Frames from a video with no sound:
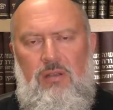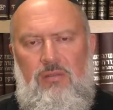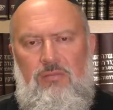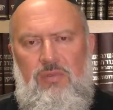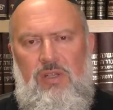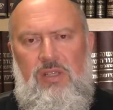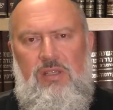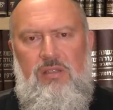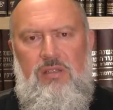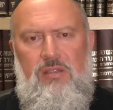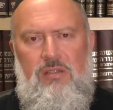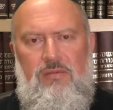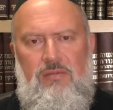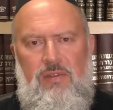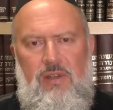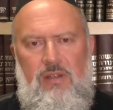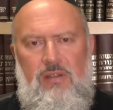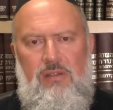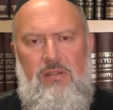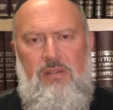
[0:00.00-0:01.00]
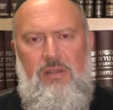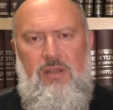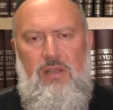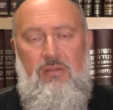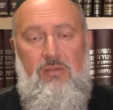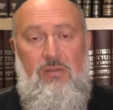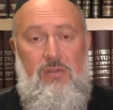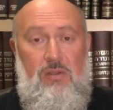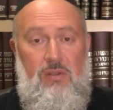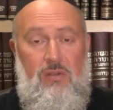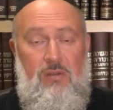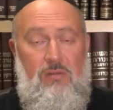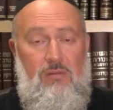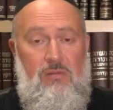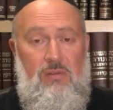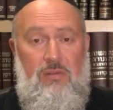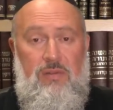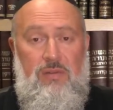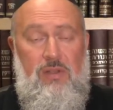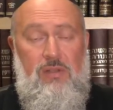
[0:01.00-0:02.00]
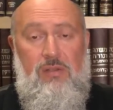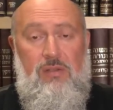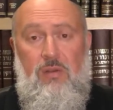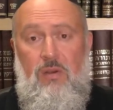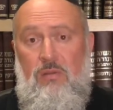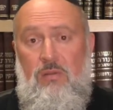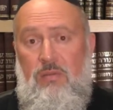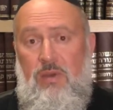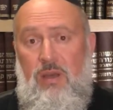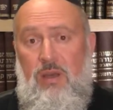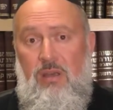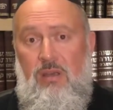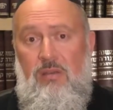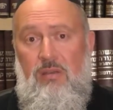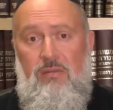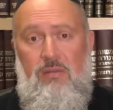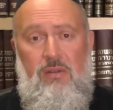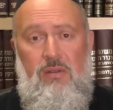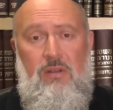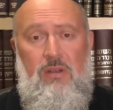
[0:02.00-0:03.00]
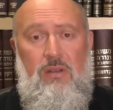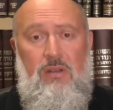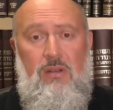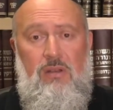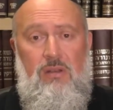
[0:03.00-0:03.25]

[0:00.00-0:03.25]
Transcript: recent events, and also events going back even